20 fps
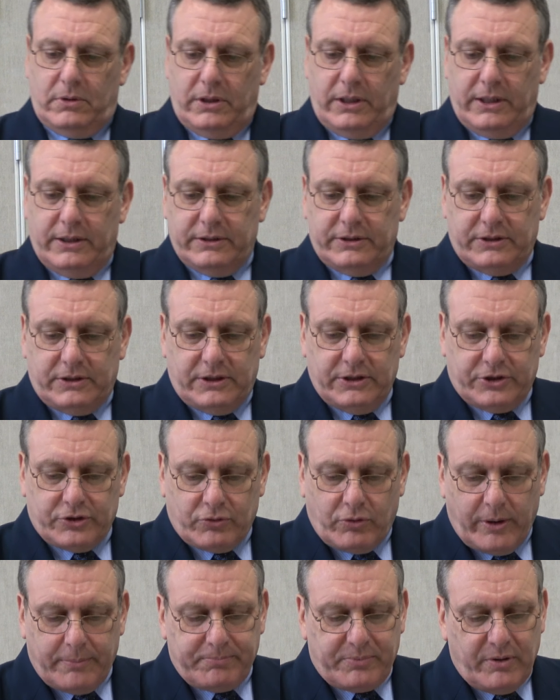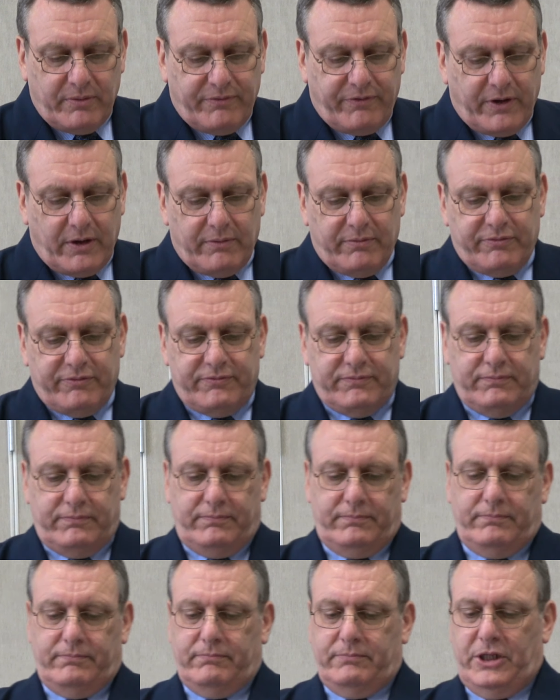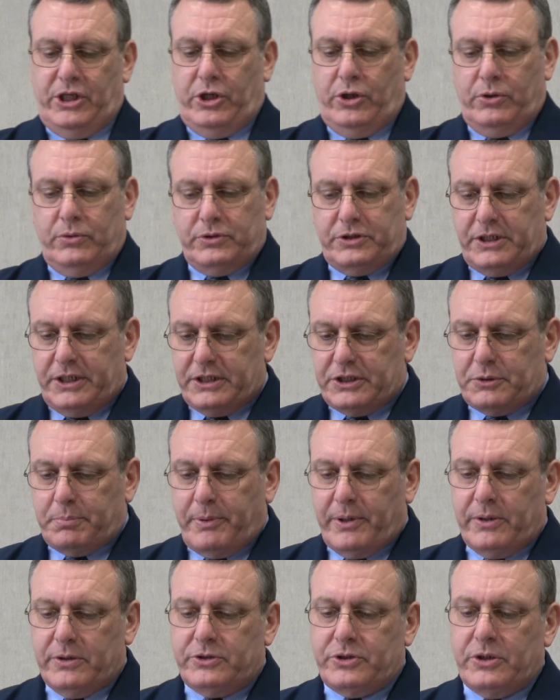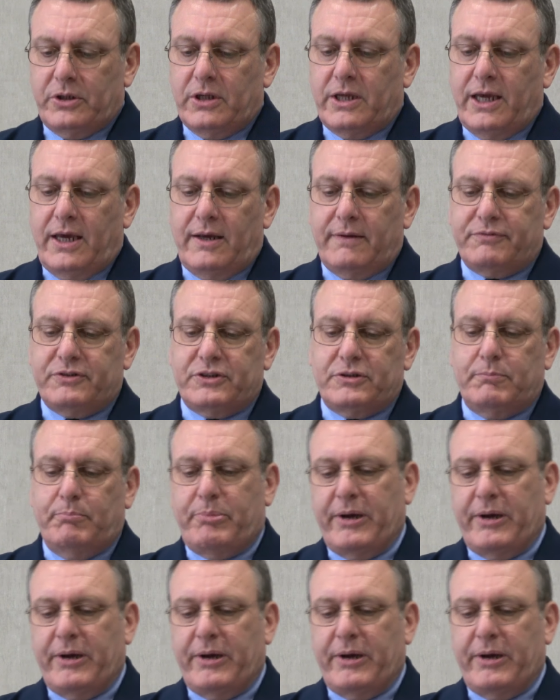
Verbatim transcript: is descriptive of using spiritual gifts,